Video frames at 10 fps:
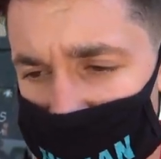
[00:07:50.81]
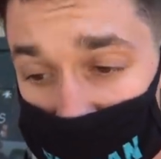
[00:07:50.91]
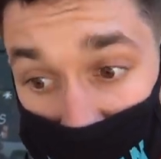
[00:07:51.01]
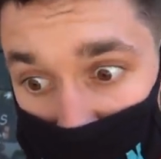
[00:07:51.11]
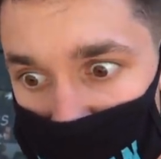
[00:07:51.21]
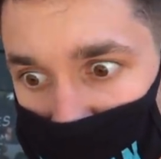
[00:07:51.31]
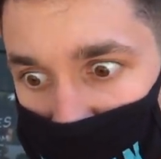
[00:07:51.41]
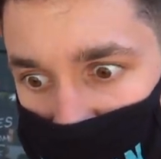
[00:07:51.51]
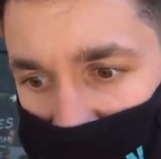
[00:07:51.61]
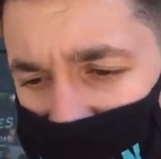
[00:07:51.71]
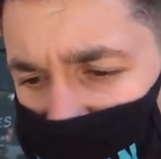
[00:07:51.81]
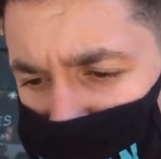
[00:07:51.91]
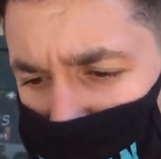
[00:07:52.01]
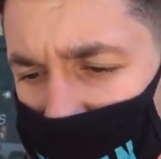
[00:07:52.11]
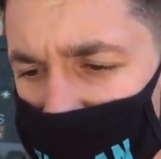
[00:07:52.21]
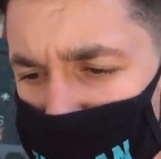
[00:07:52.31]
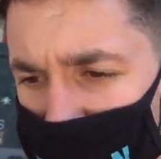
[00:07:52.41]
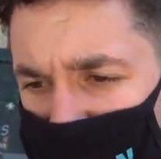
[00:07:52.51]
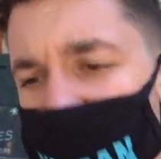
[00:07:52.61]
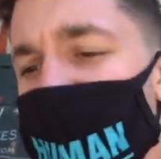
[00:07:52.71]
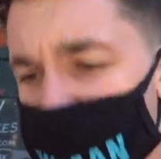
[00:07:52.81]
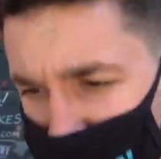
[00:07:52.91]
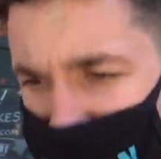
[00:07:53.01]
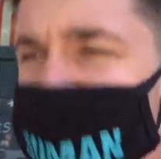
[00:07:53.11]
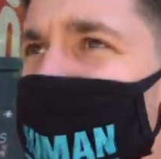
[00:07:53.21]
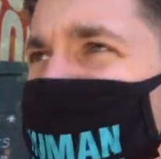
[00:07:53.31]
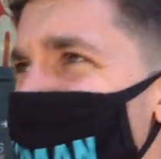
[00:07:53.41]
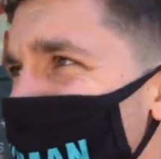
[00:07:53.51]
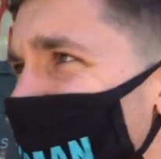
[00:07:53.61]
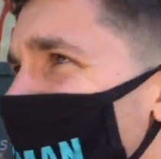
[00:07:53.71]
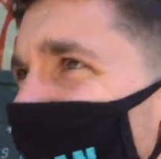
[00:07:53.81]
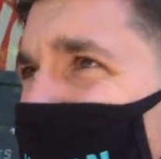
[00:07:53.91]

without using rare candies, Pineapple, we're gonna Savage season it.